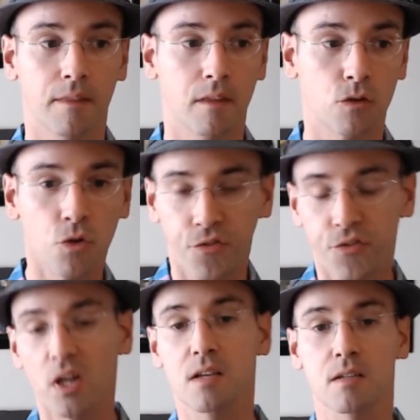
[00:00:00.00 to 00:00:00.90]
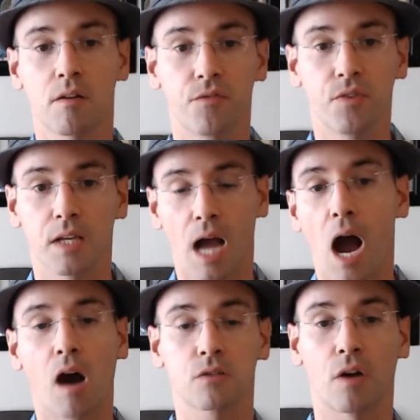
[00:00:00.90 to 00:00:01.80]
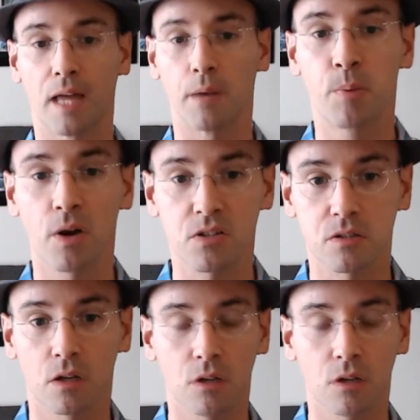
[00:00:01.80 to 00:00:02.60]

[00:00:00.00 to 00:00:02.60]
you feel something out of that person,